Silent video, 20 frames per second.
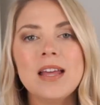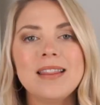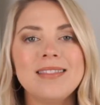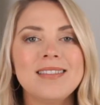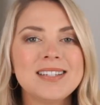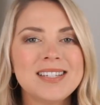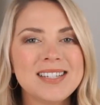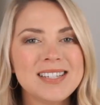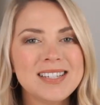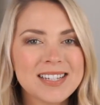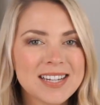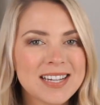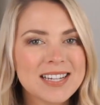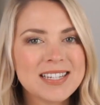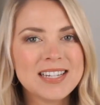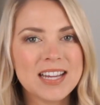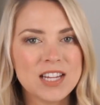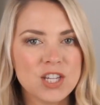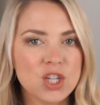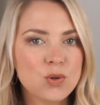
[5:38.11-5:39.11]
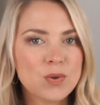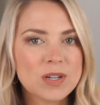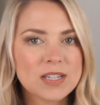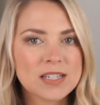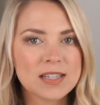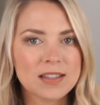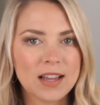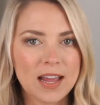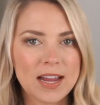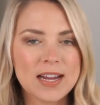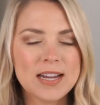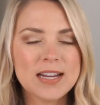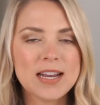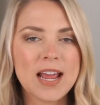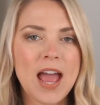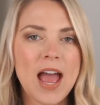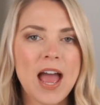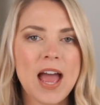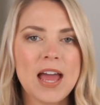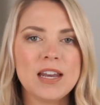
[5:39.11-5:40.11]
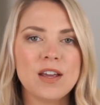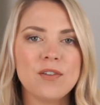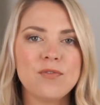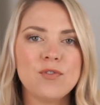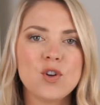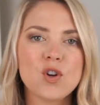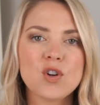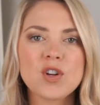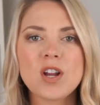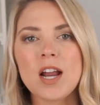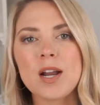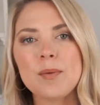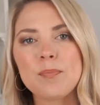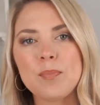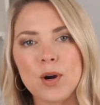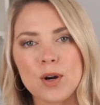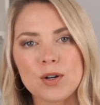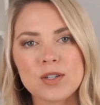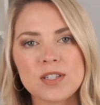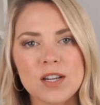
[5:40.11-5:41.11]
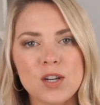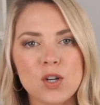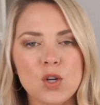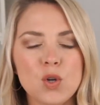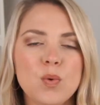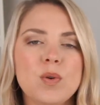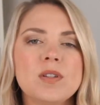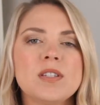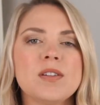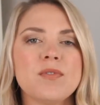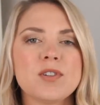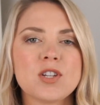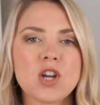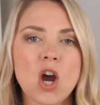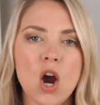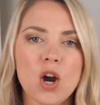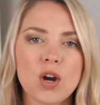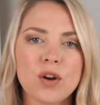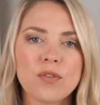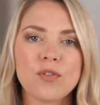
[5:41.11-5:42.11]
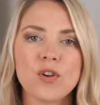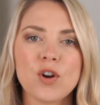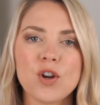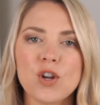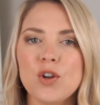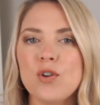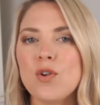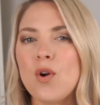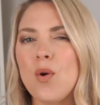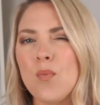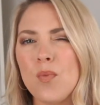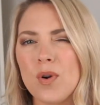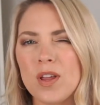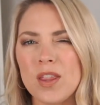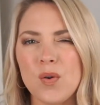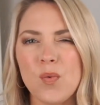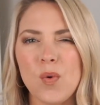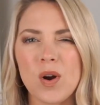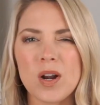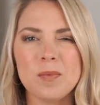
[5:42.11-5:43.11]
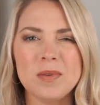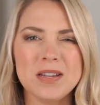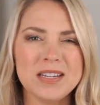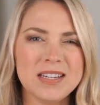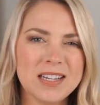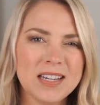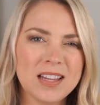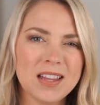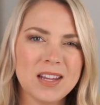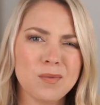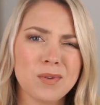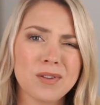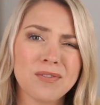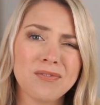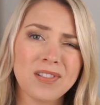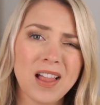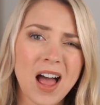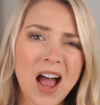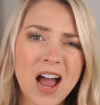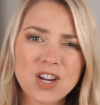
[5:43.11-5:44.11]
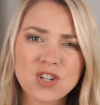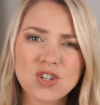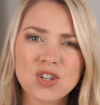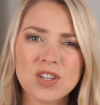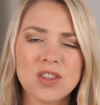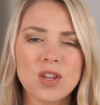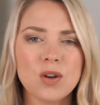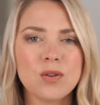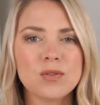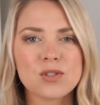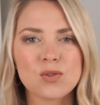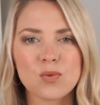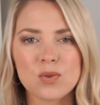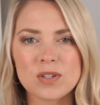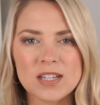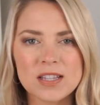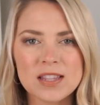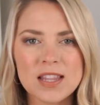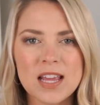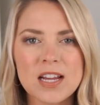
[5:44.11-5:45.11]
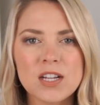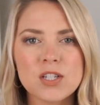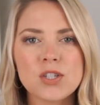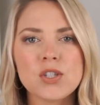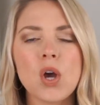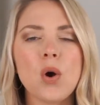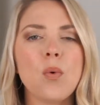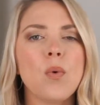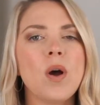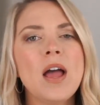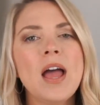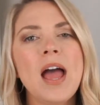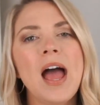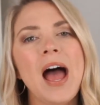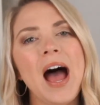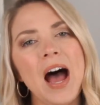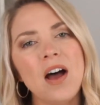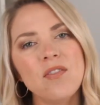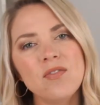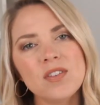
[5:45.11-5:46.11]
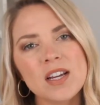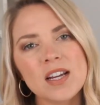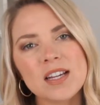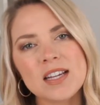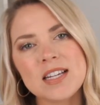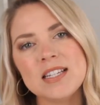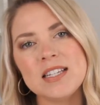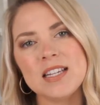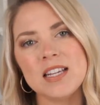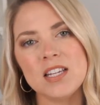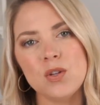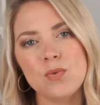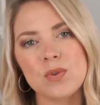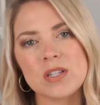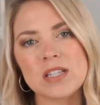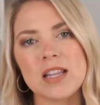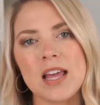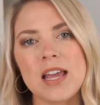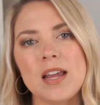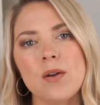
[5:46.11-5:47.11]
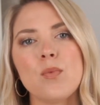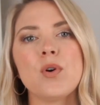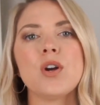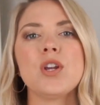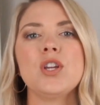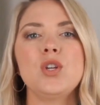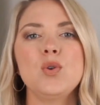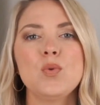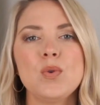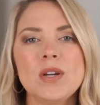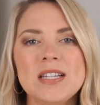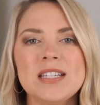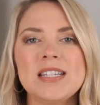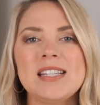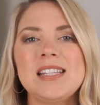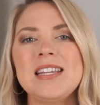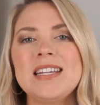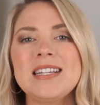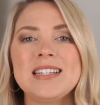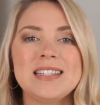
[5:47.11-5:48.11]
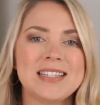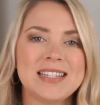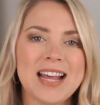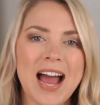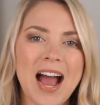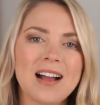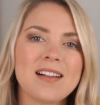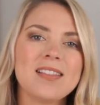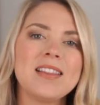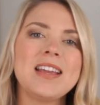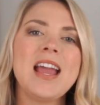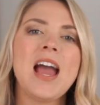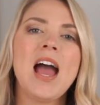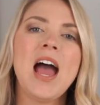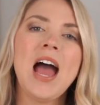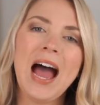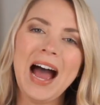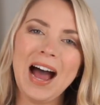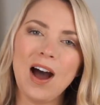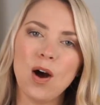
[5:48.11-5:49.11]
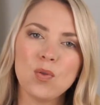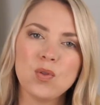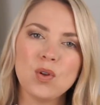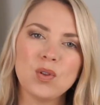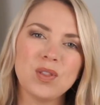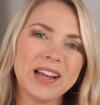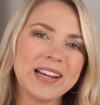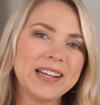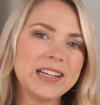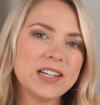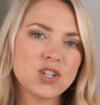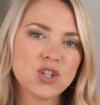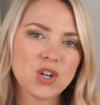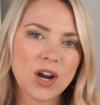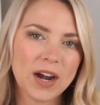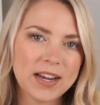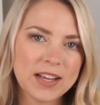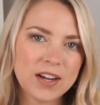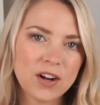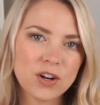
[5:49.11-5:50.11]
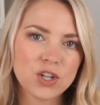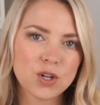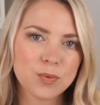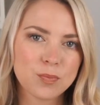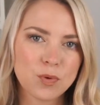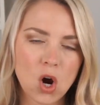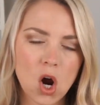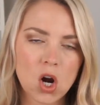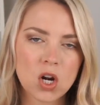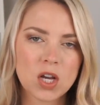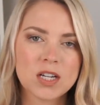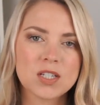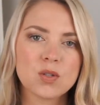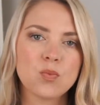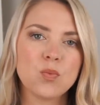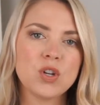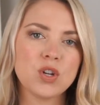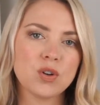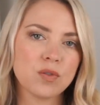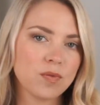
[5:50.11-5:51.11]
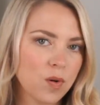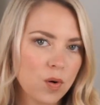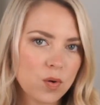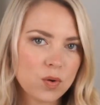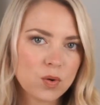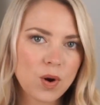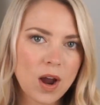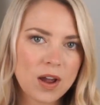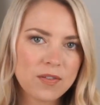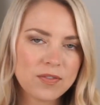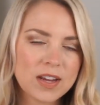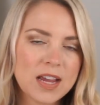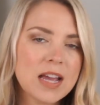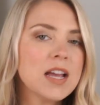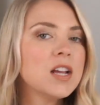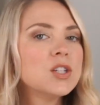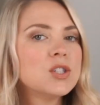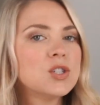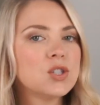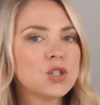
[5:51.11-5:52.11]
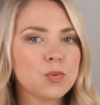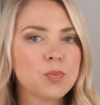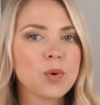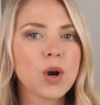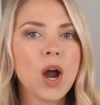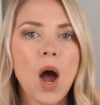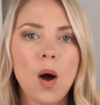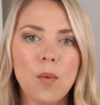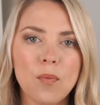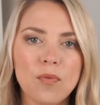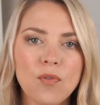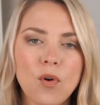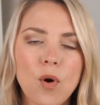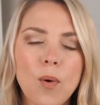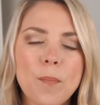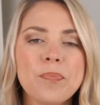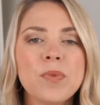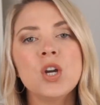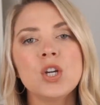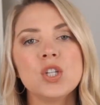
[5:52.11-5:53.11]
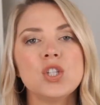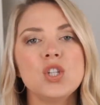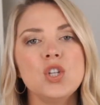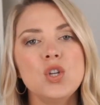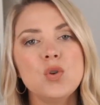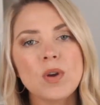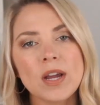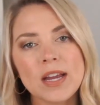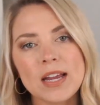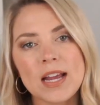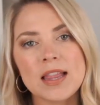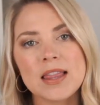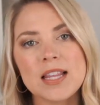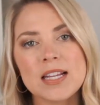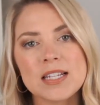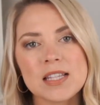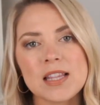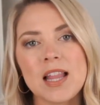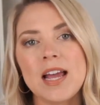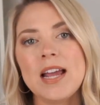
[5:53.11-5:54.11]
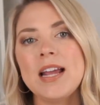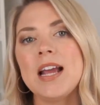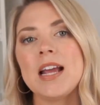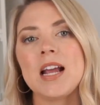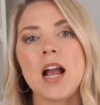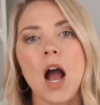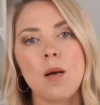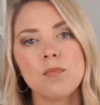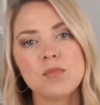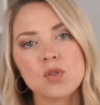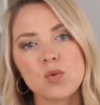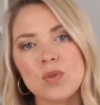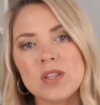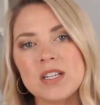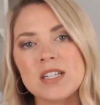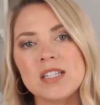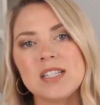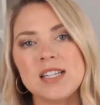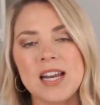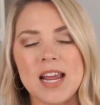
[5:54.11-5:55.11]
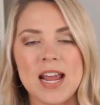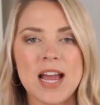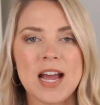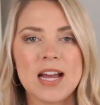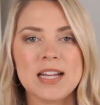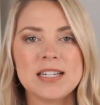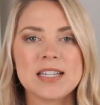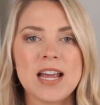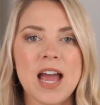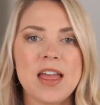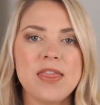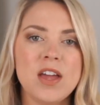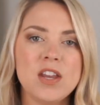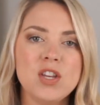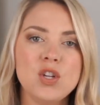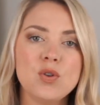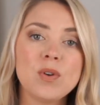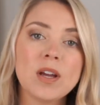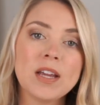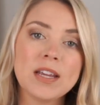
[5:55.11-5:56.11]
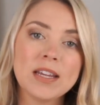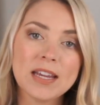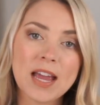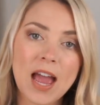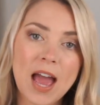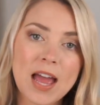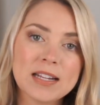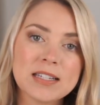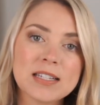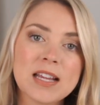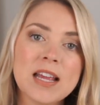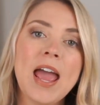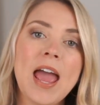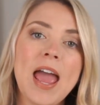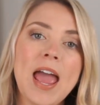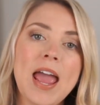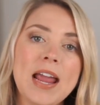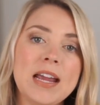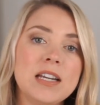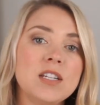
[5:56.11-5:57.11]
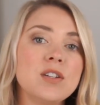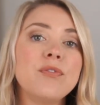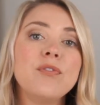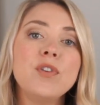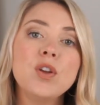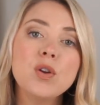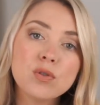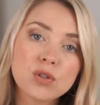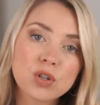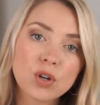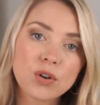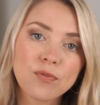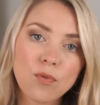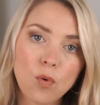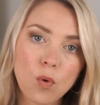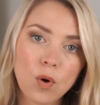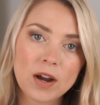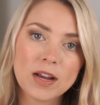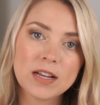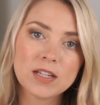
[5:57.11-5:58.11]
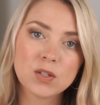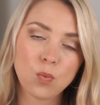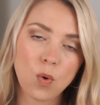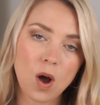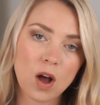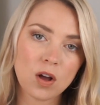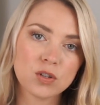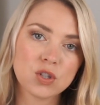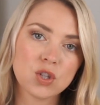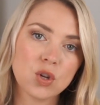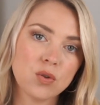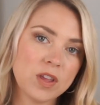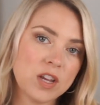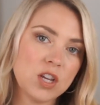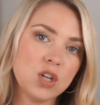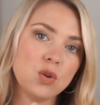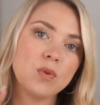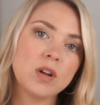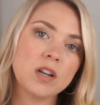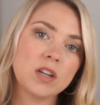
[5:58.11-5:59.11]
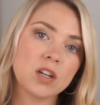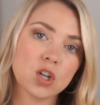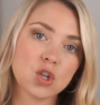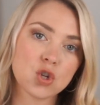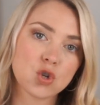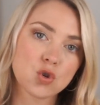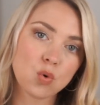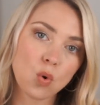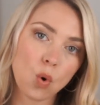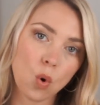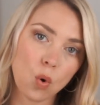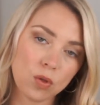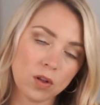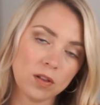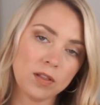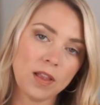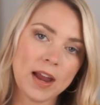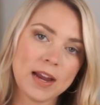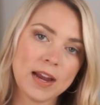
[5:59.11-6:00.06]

This is a continuous light, and if you're not a person who is a photographer, you don't really want to be dealing with flash and those sorts of things. So having a continuous light where you can see exactly how the light is shining on your product when you're photographing it is super helpful. So you can get this light, it comes with a stand, and then you can get a diffuser for it as well so that you can control the light.